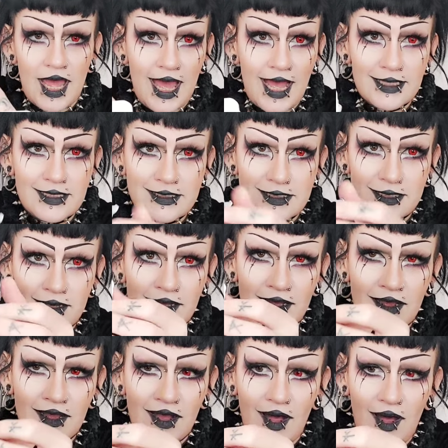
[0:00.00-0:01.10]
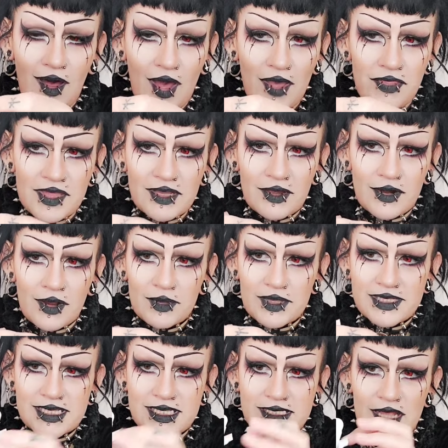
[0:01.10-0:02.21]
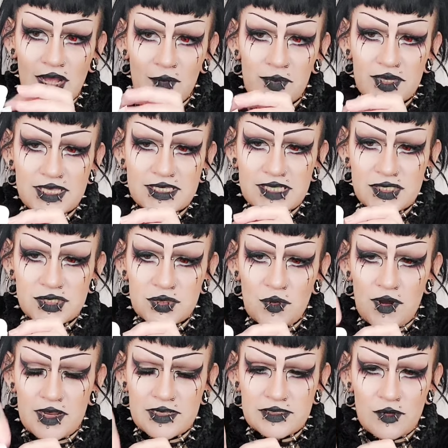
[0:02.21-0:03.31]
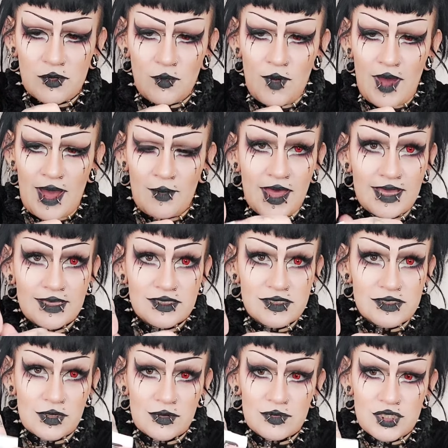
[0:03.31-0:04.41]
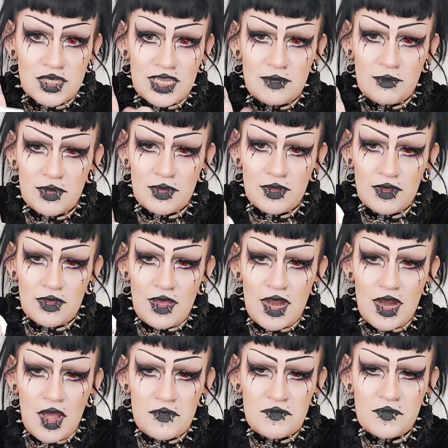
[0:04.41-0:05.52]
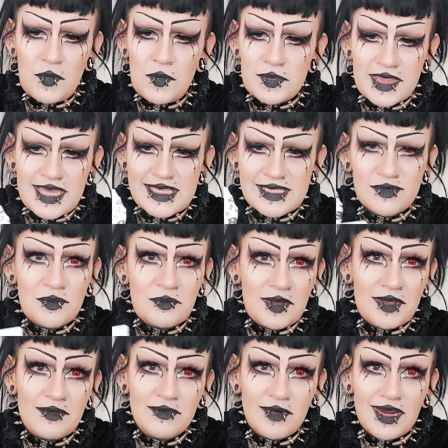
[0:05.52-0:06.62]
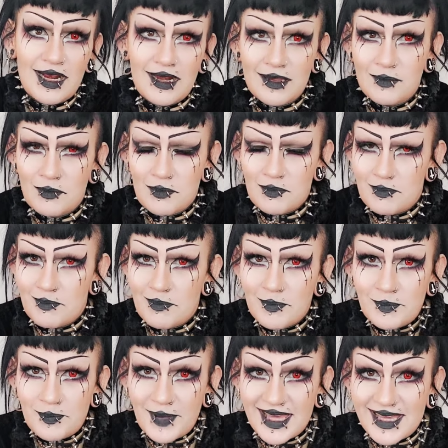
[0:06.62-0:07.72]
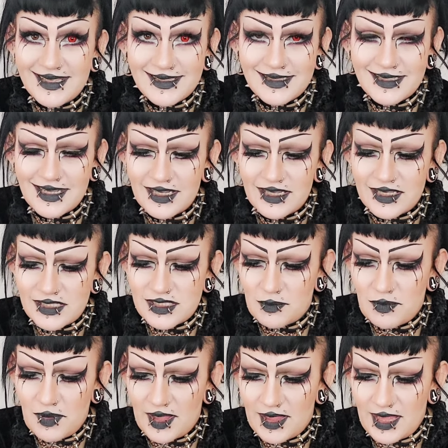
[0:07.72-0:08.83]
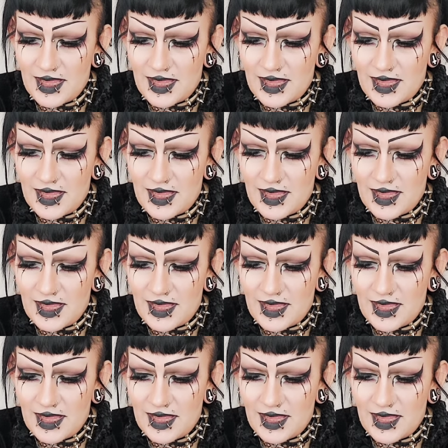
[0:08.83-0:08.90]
And I think I know what this is now because I saw it and I was like, wow, that is so cheap. And I thought these would be really big stickers, but